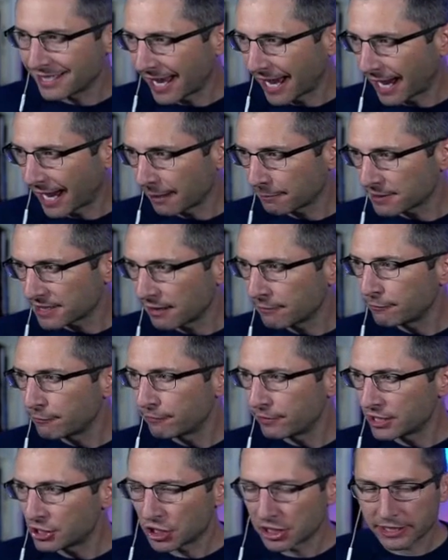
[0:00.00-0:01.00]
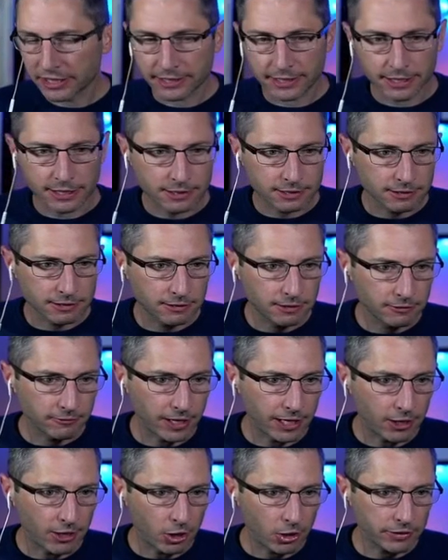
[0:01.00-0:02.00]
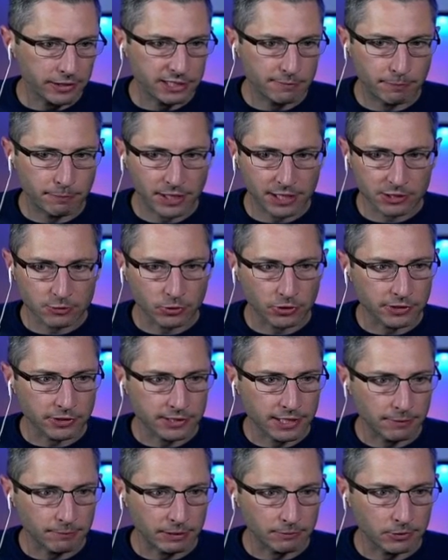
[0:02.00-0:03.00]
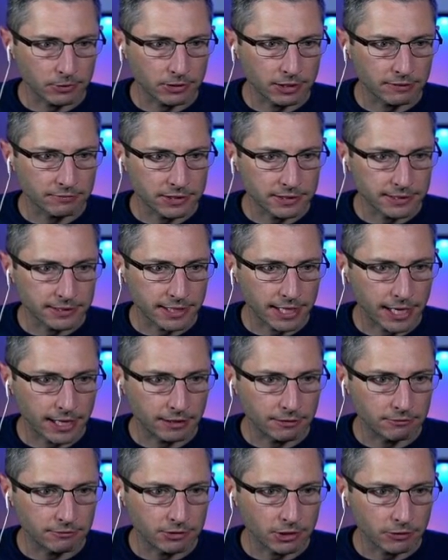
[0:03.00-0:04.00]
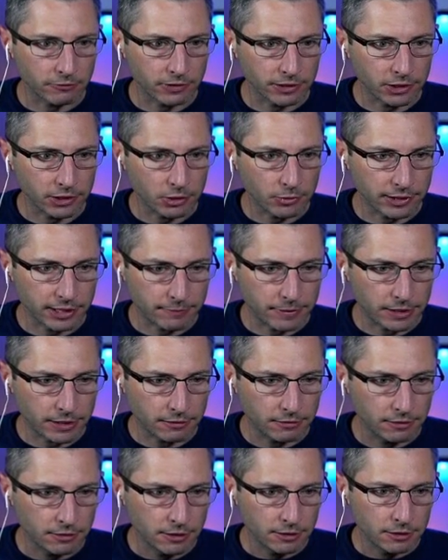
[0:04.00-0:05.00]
gaps, efficiencies, right? All these buzzwords that people love to say and don't really know what they mean.